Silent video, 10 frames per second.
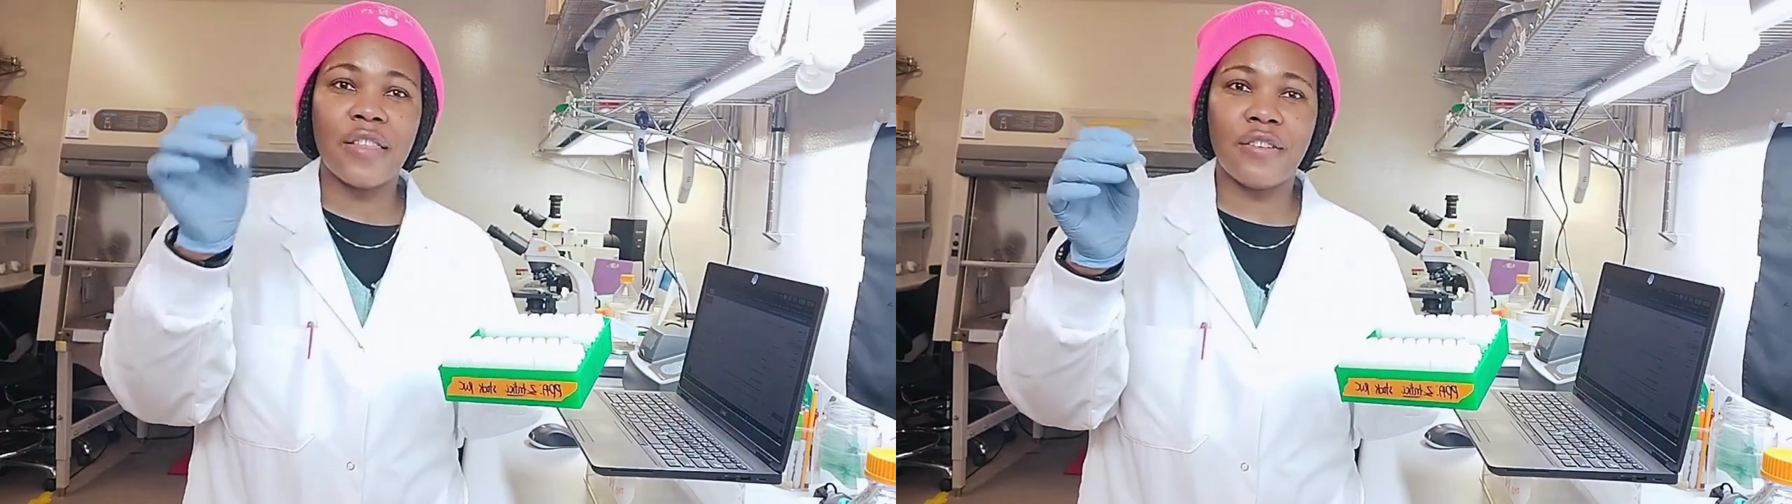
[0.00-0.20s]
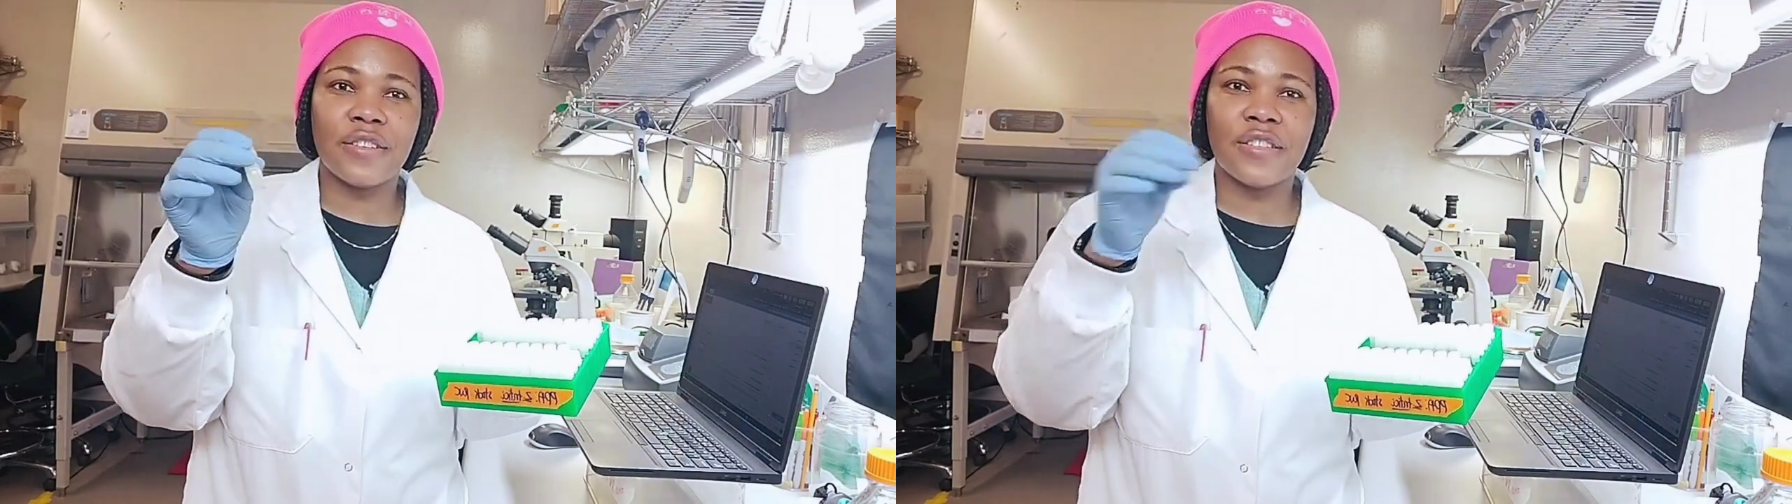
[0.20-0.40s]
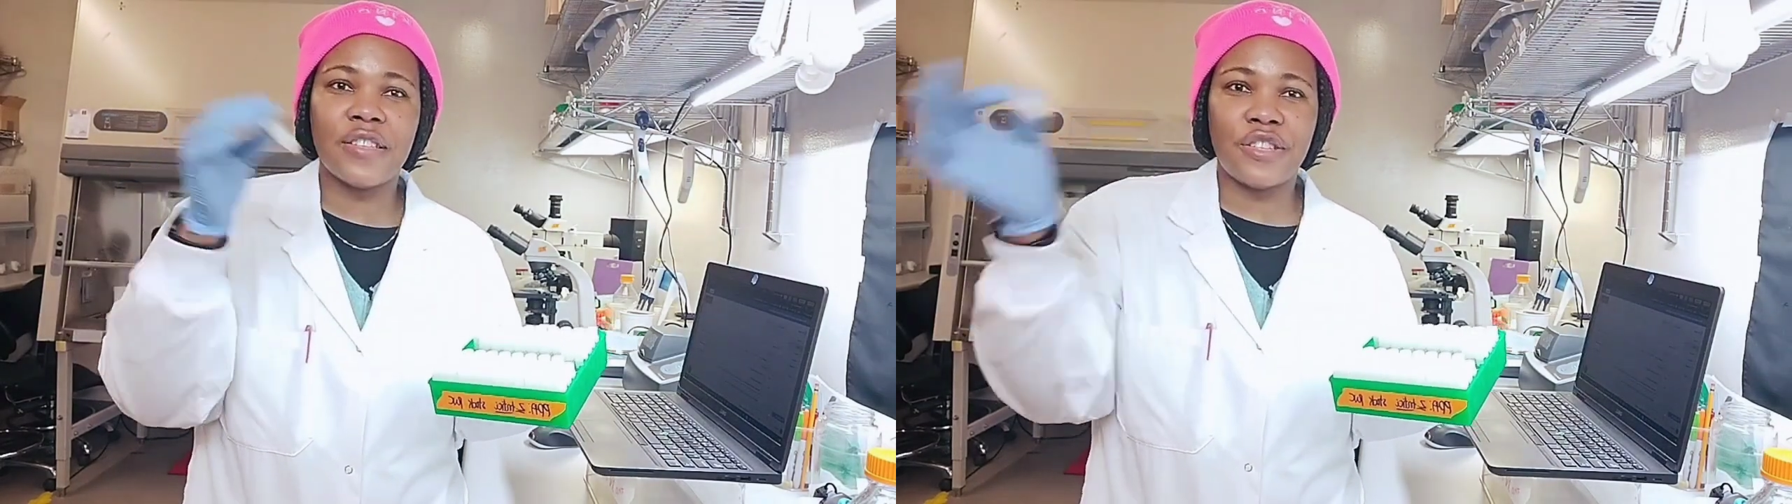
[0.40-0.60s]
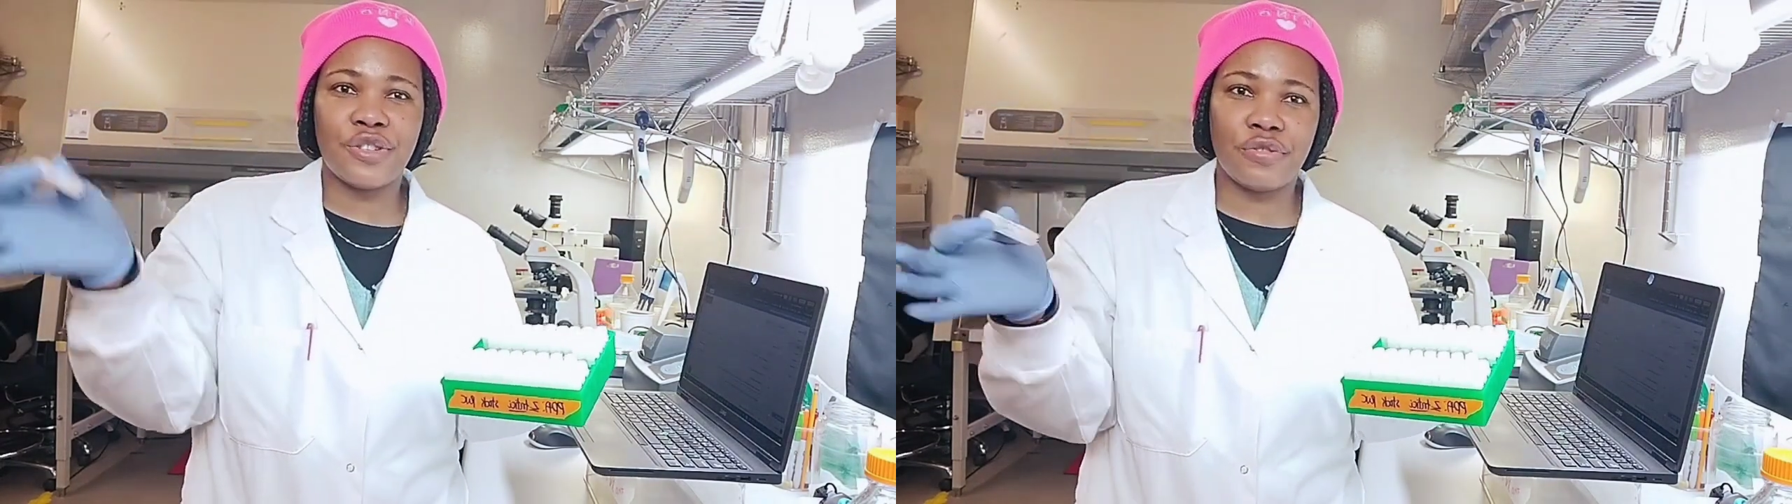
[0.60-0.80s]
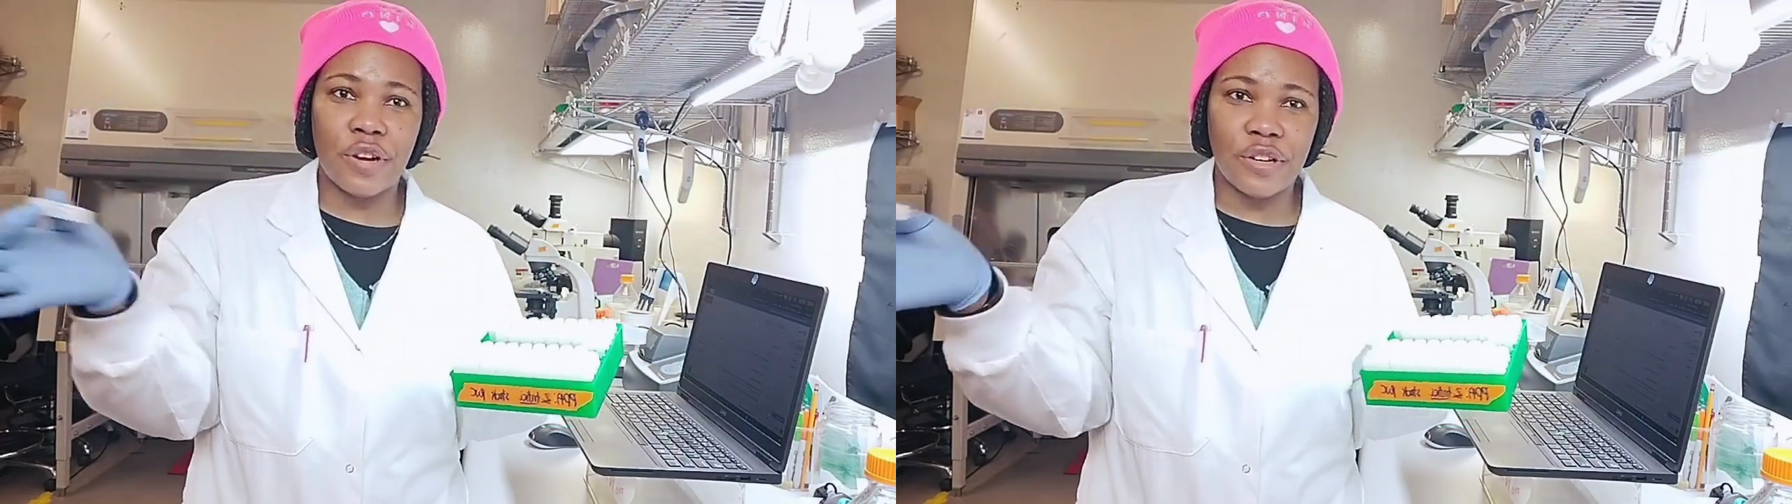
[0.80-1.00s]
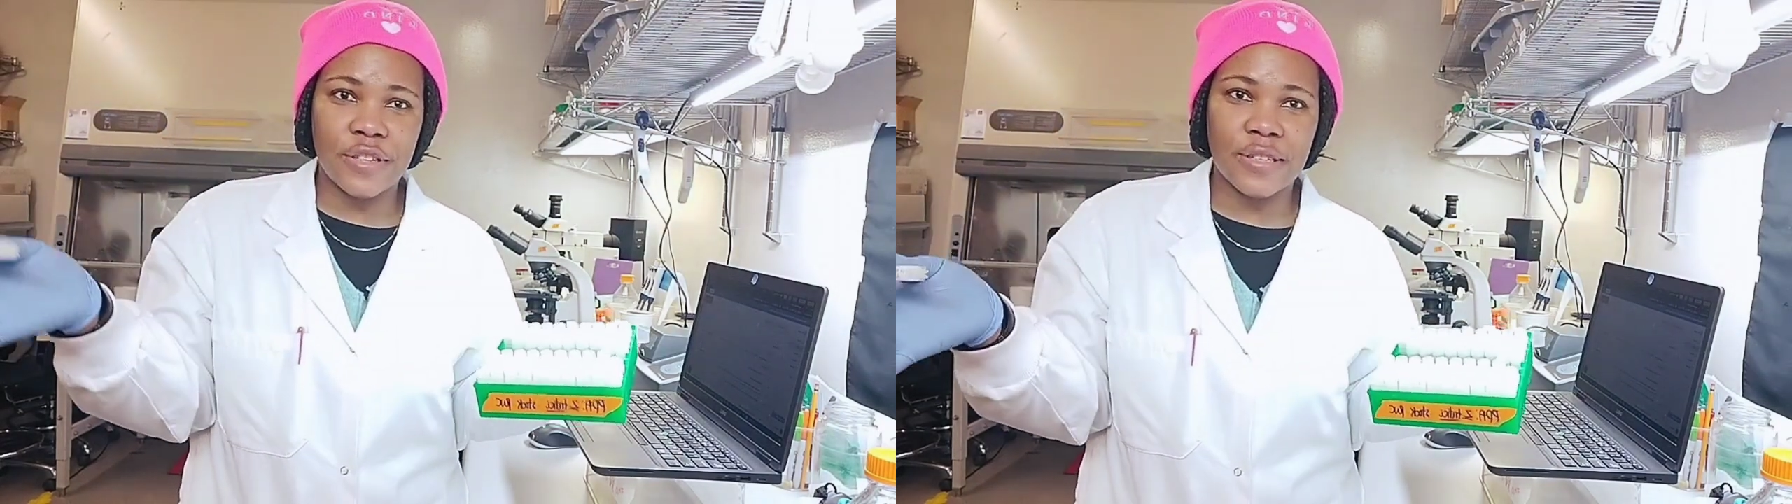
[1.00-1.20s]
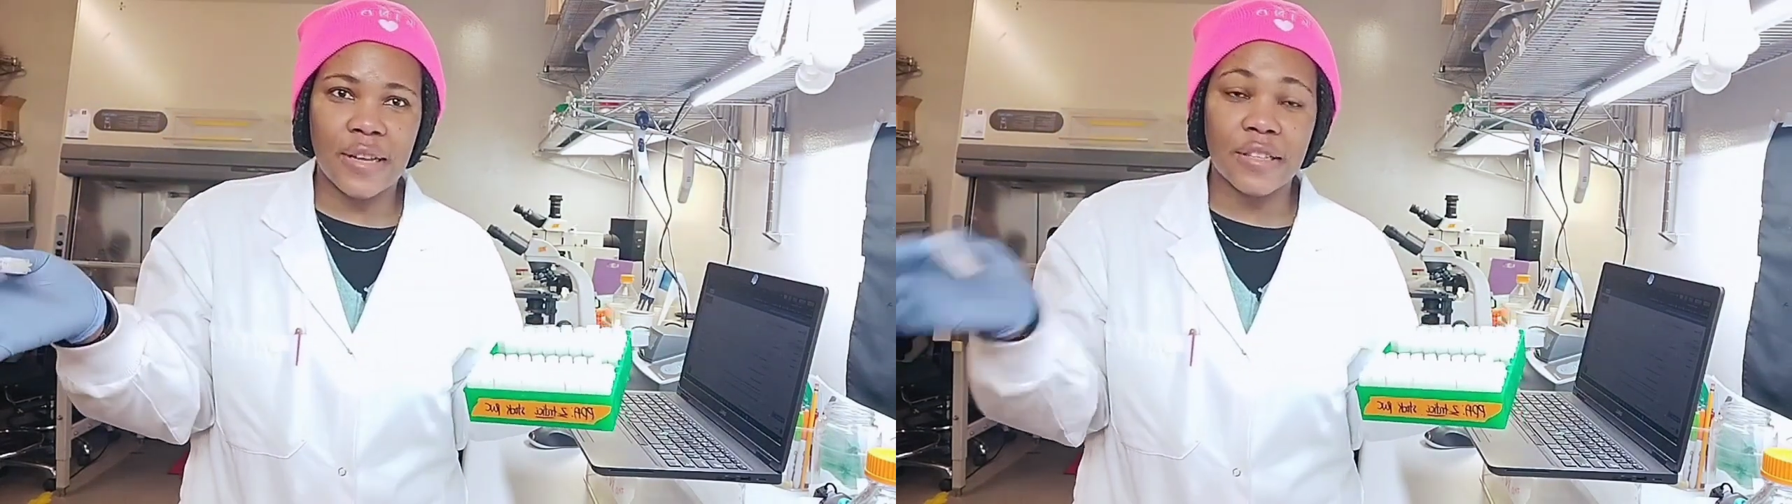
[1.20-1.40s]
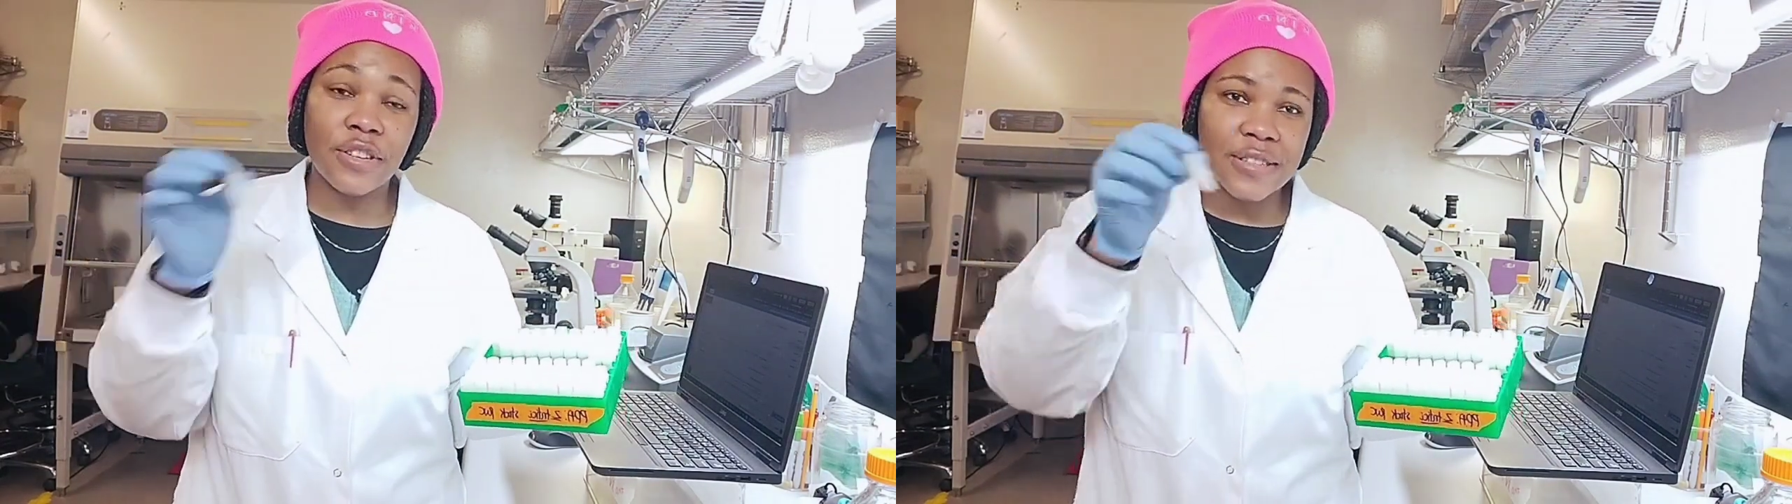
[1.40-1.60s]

and thus destroying your cells,